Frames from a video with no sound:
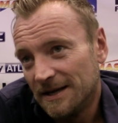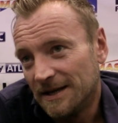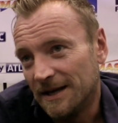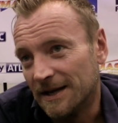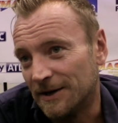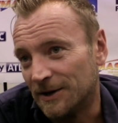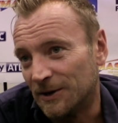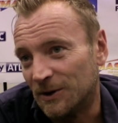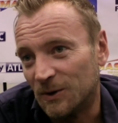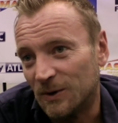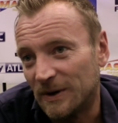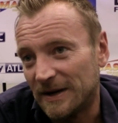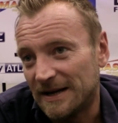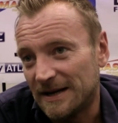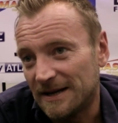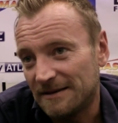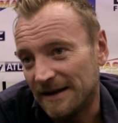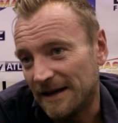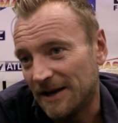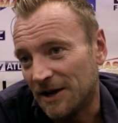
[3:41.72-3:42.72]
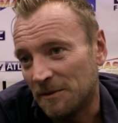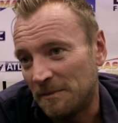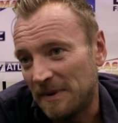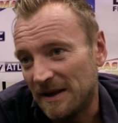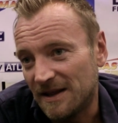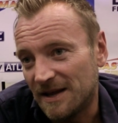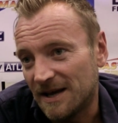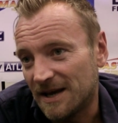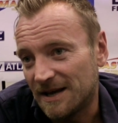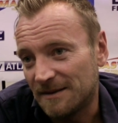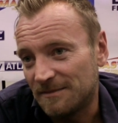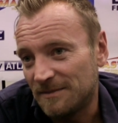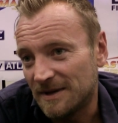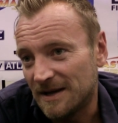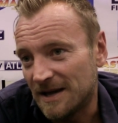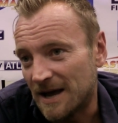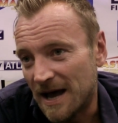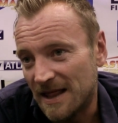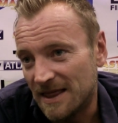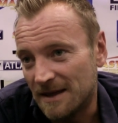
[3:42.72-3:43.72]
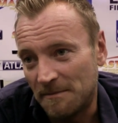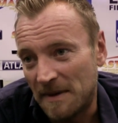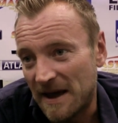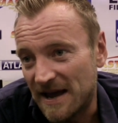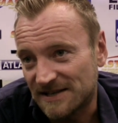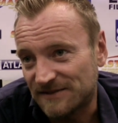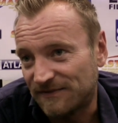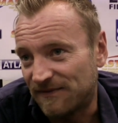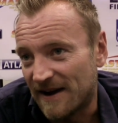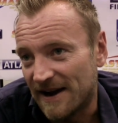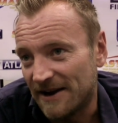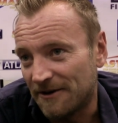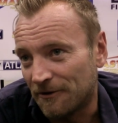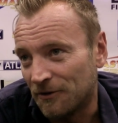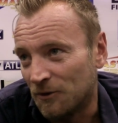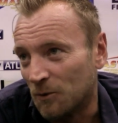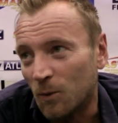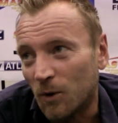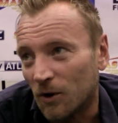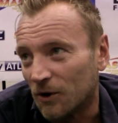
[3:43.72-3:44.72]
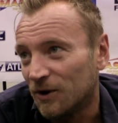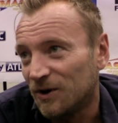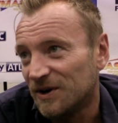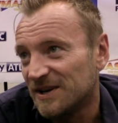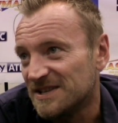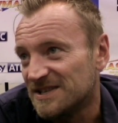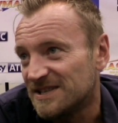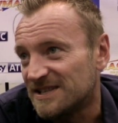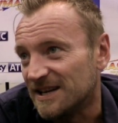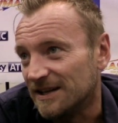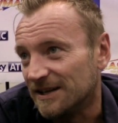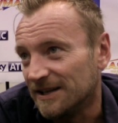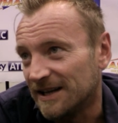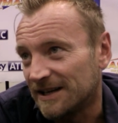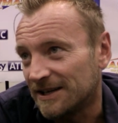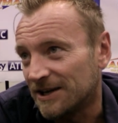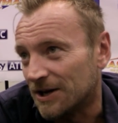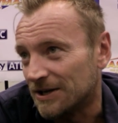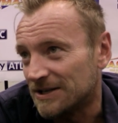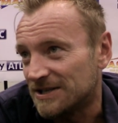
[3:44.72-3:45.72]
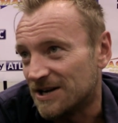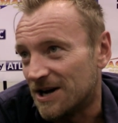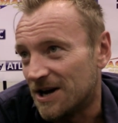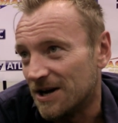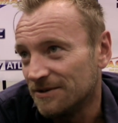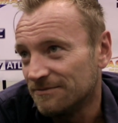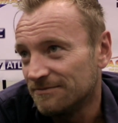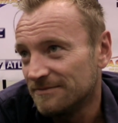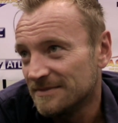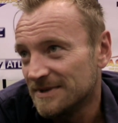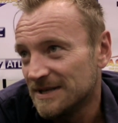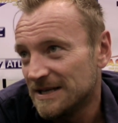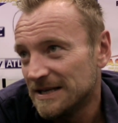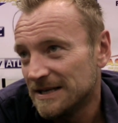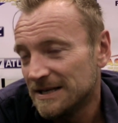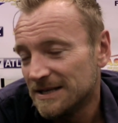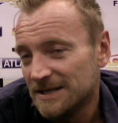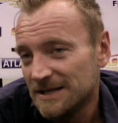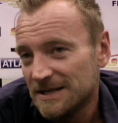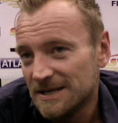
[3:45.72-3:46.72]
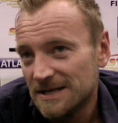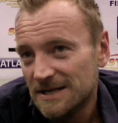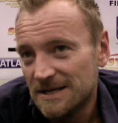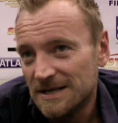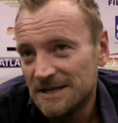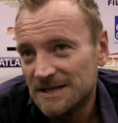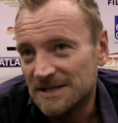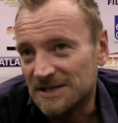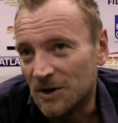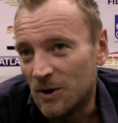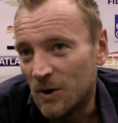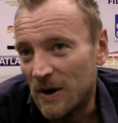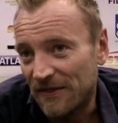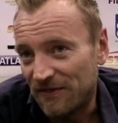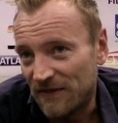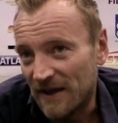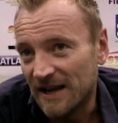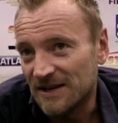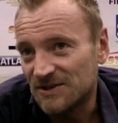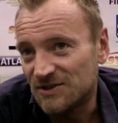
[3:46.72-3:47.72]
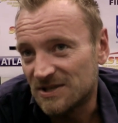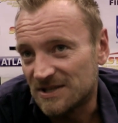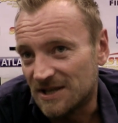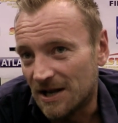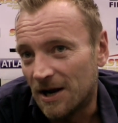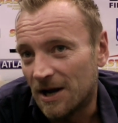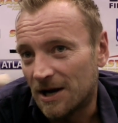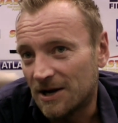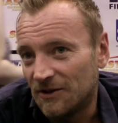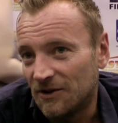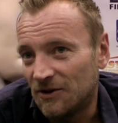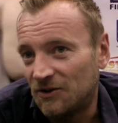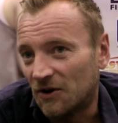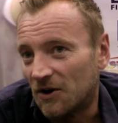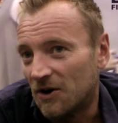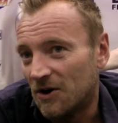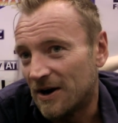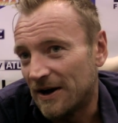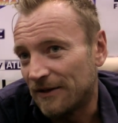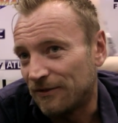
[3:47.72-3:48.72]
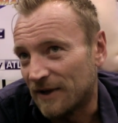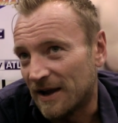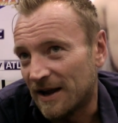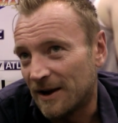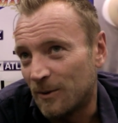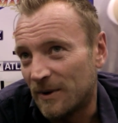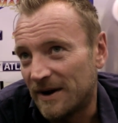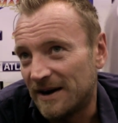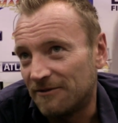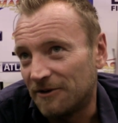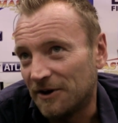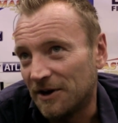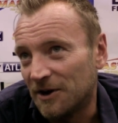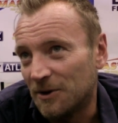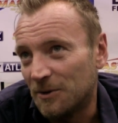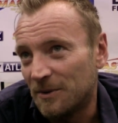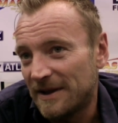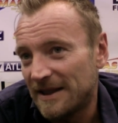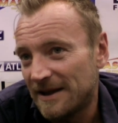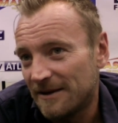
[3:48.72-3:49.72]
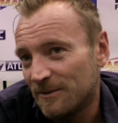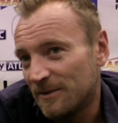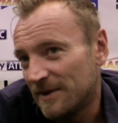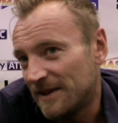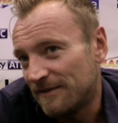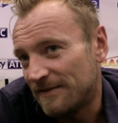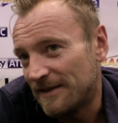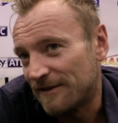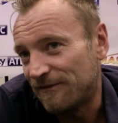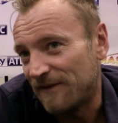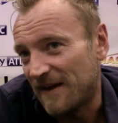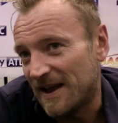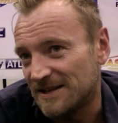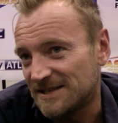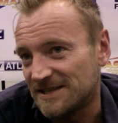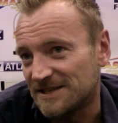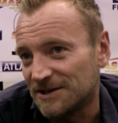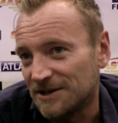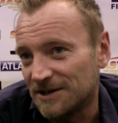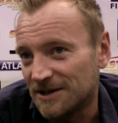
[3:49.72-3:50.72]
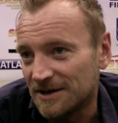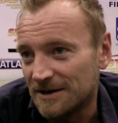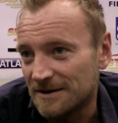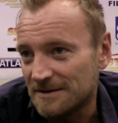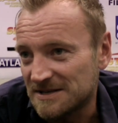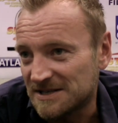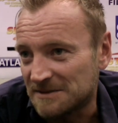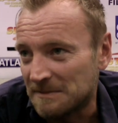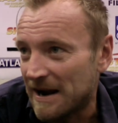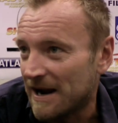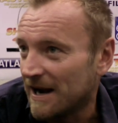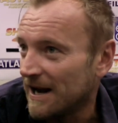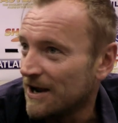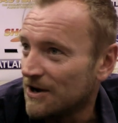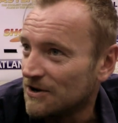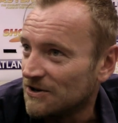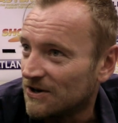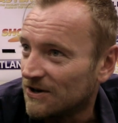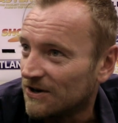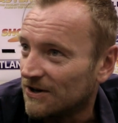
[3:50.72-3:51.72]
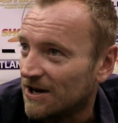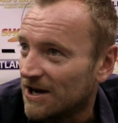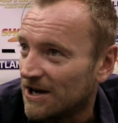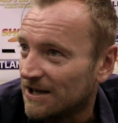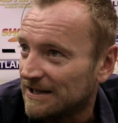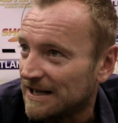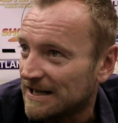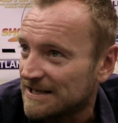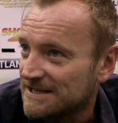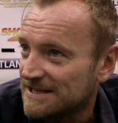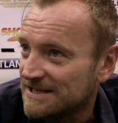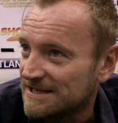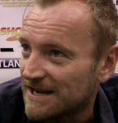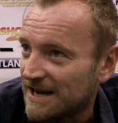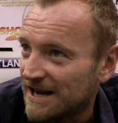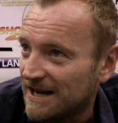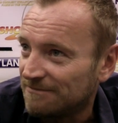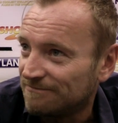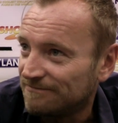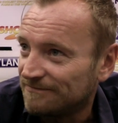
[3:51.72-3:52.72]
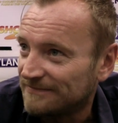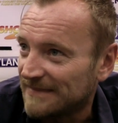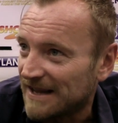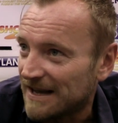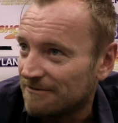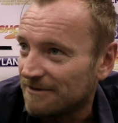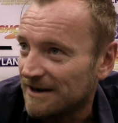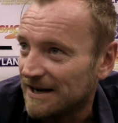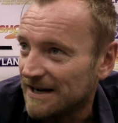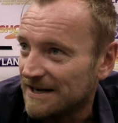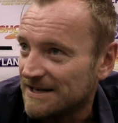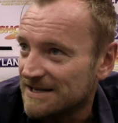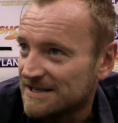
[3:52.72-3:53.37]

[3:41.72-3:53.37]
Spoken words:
you know, you could be the best fighter in the world and still get cut down. So I think it's just the luck of the draw. I think whether the fates are smiling on you or not, that's that really